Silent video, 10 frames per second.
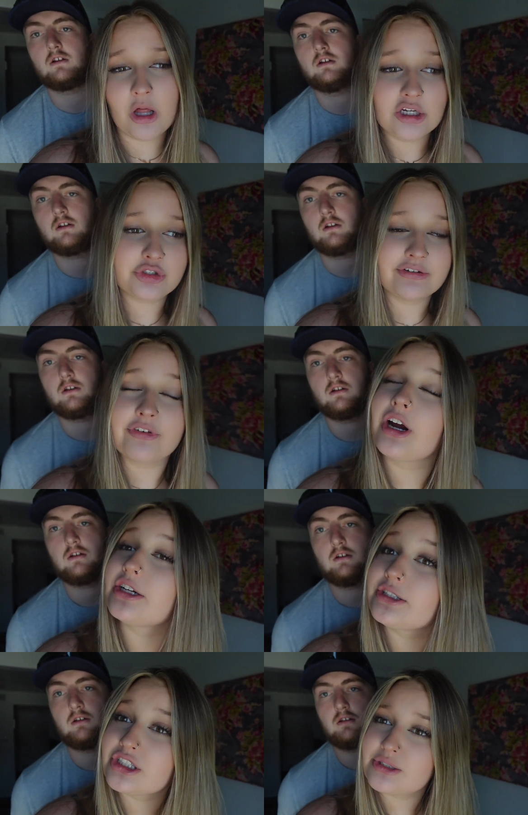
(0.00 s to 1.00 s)
Speaker 1: laundry
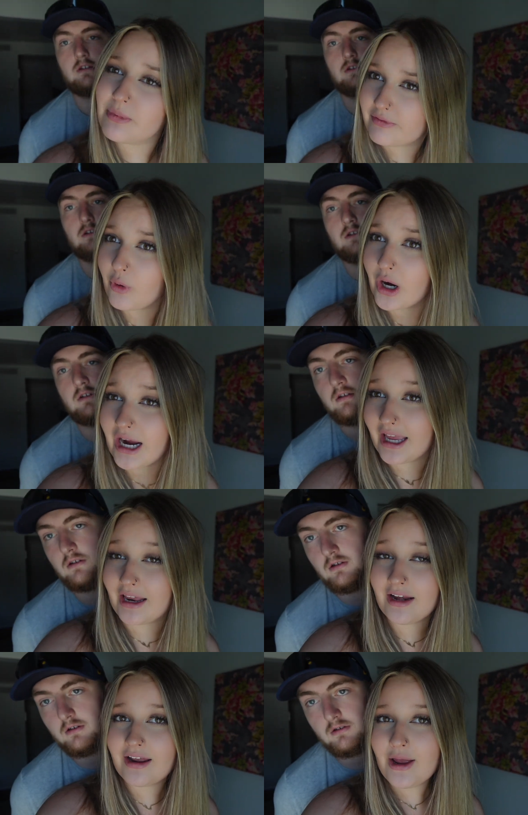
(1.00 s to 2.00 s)
first, just
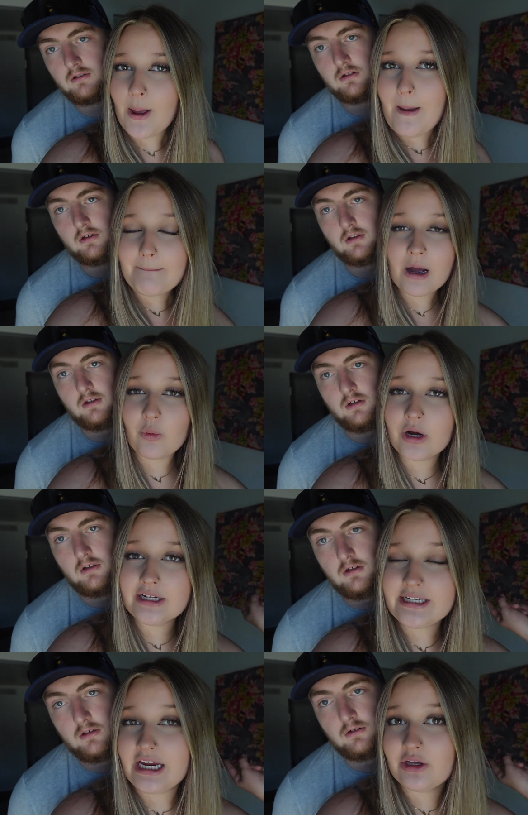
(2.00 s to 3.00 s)
beforehand, but we're gonna
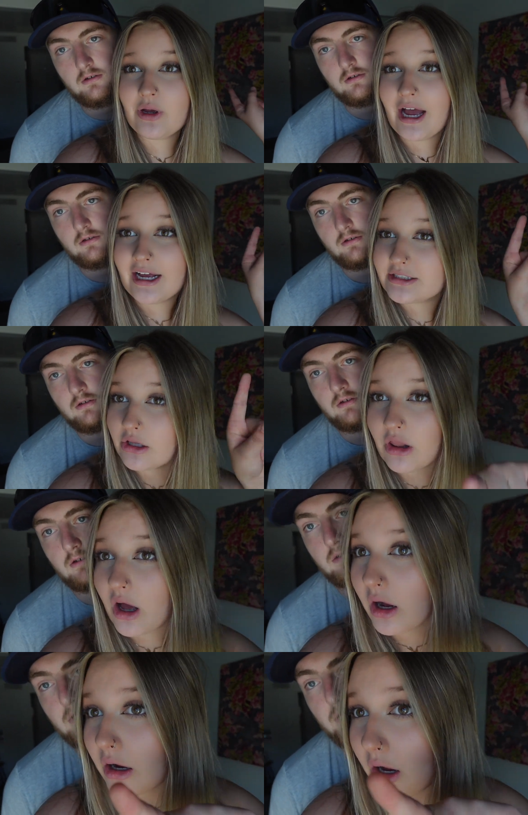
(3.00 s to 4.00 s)
take you guys
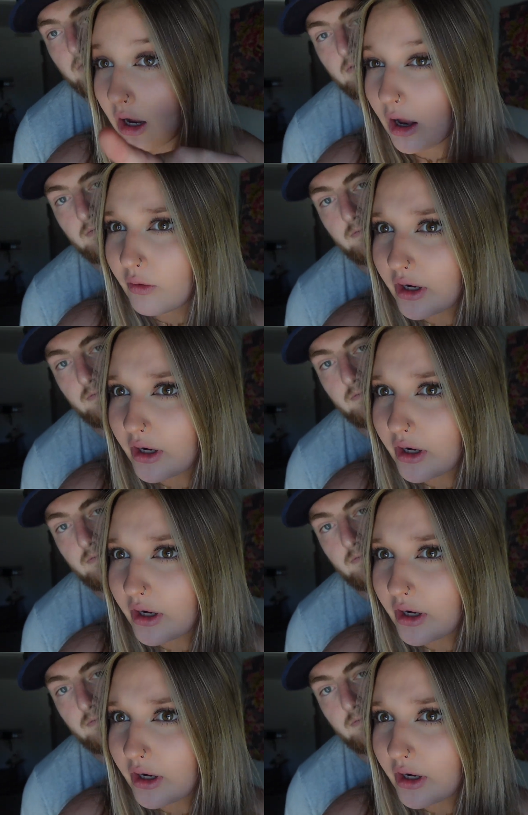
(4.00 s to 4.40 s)
along our